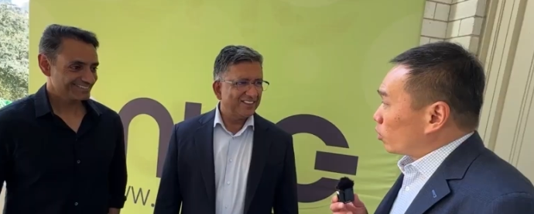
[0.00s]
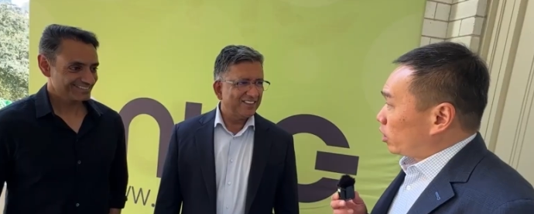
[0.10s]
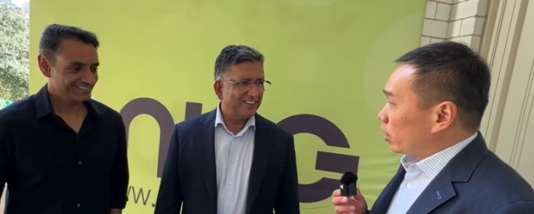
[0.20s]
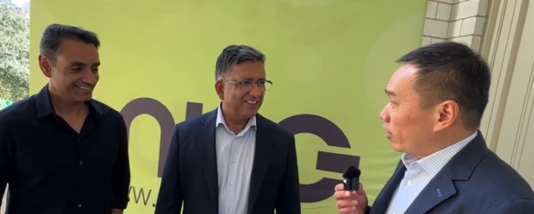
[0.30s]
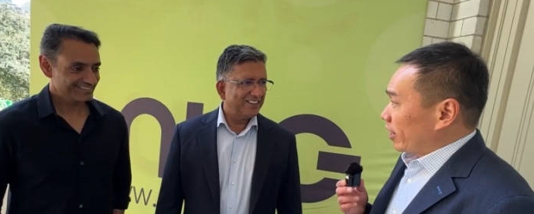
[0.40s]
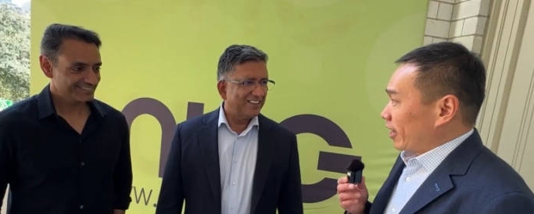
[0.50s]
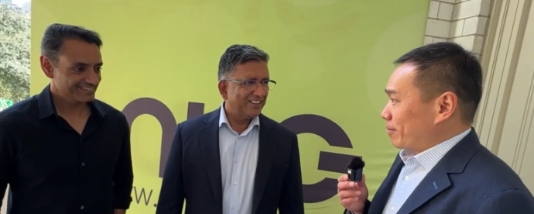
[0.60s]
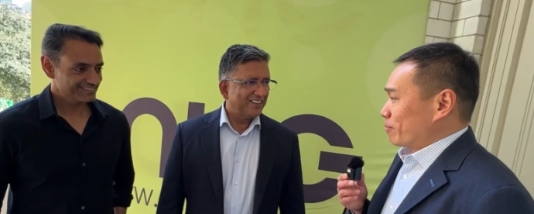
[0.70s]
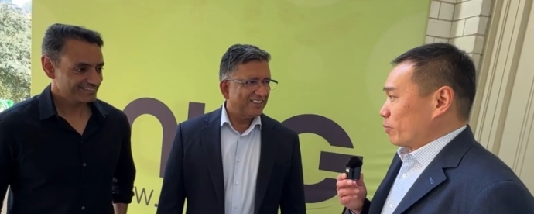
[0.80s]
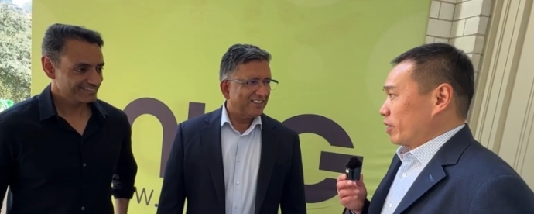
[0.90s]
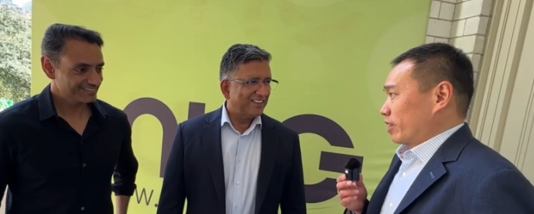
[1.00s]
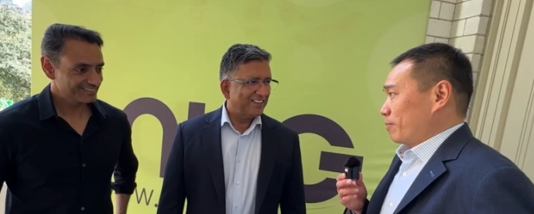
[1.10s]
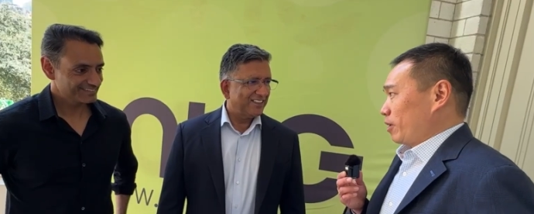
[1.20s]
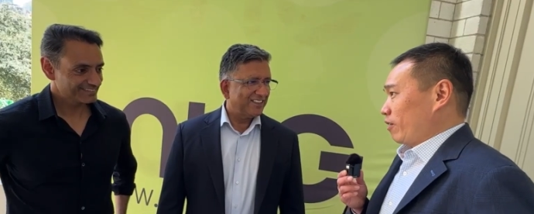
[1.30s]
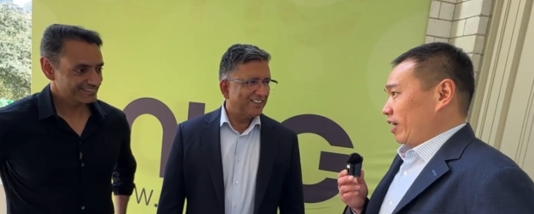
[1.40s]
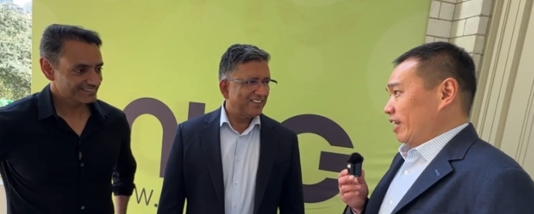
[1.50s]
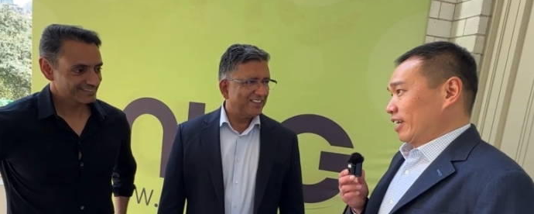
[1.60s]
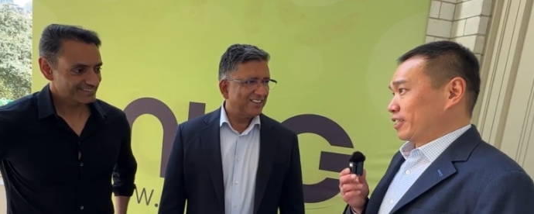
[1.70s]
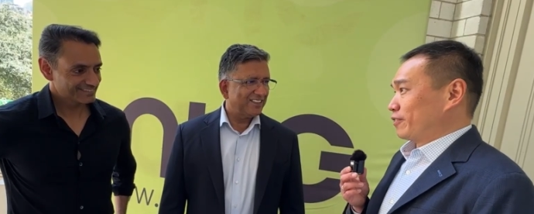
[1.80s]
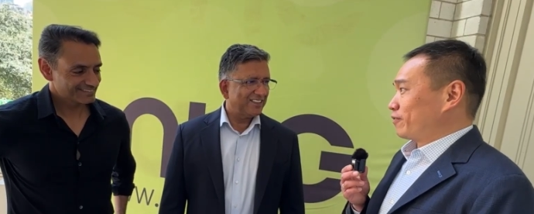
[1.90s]
Speaker 1: So here I am with Amir
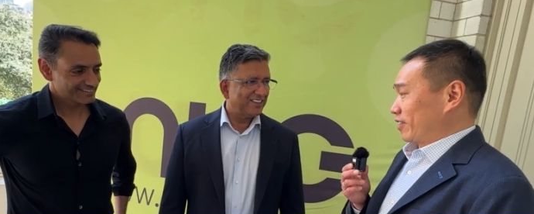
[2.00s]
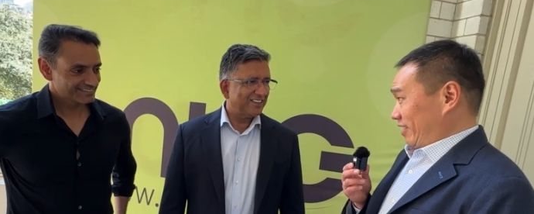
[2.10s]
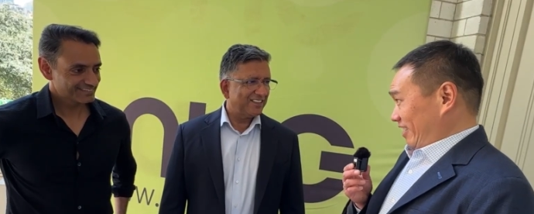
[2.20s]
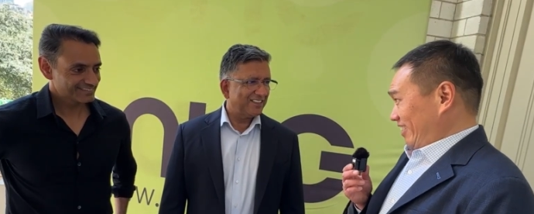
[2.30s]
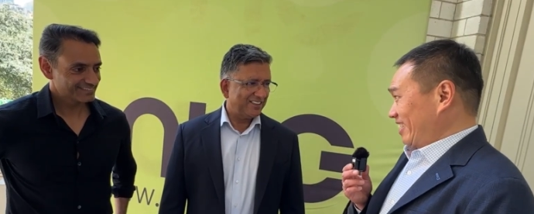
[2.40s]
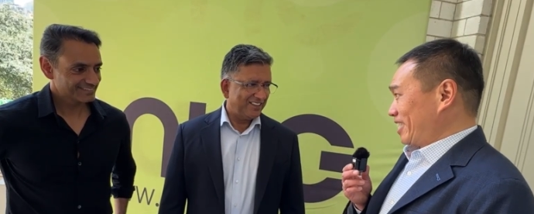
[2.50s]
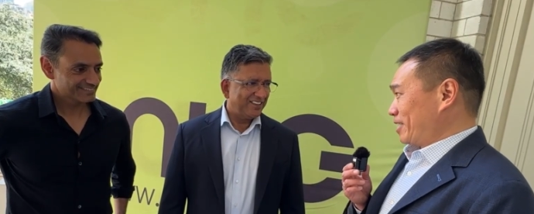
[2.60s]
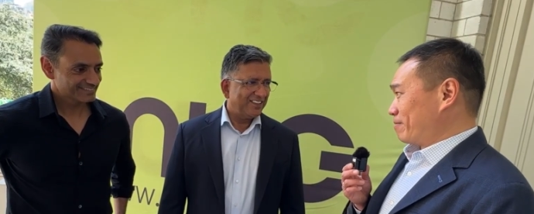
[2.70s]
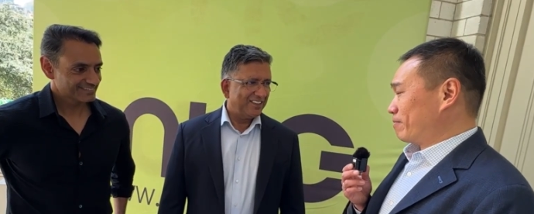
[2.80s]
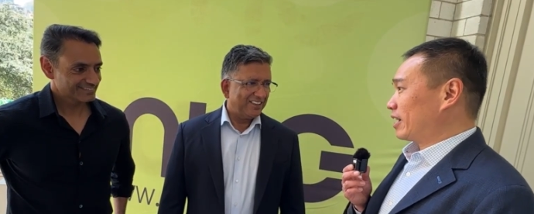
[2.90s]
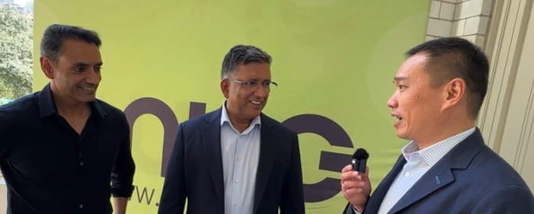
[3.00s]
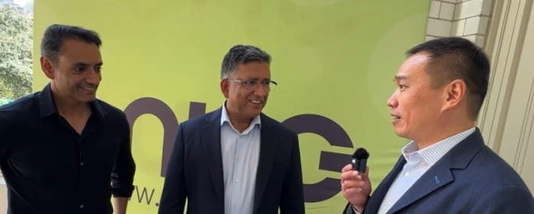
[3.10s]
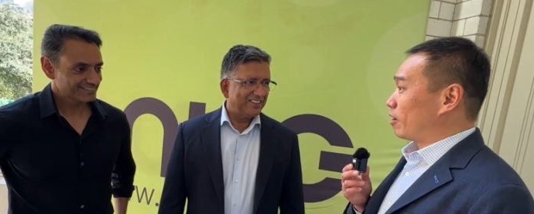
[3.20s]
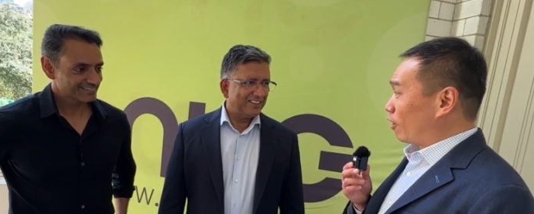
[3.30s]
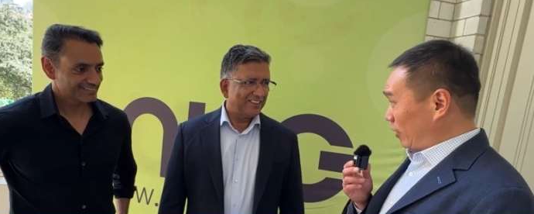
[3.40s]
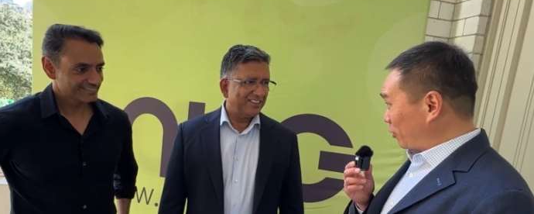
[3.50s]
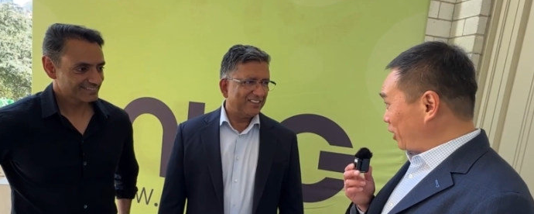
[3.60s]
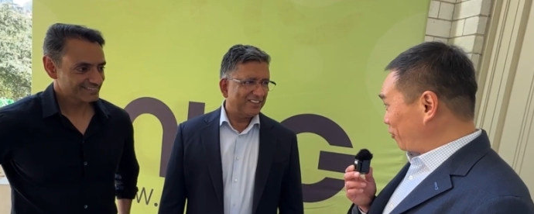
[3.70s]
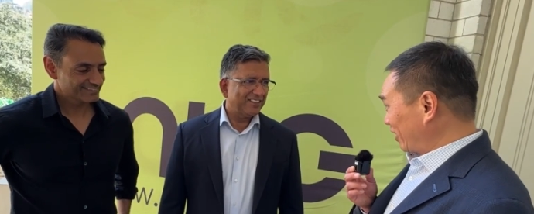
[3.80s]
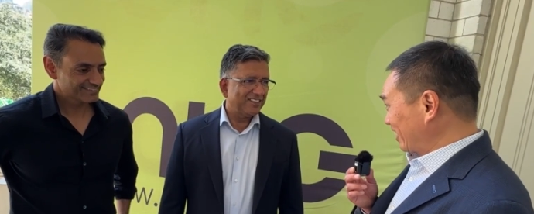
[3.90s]
and Atif Khan um, uh, of
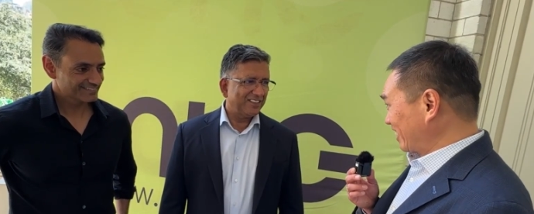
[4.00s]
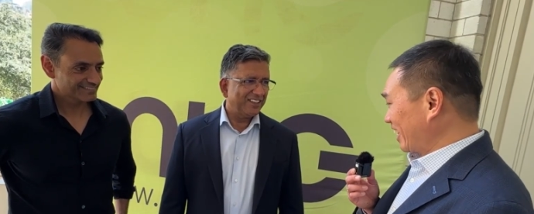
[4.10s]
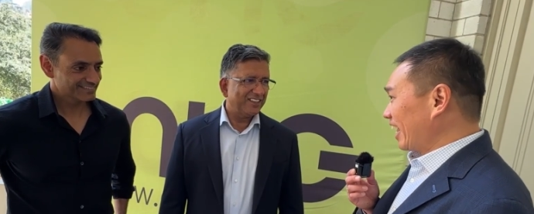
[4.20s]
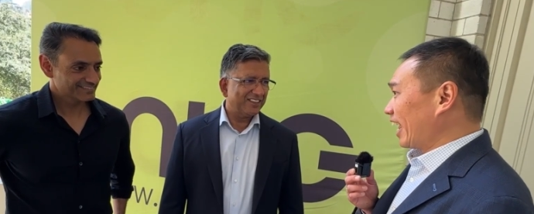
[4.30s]
Alkira,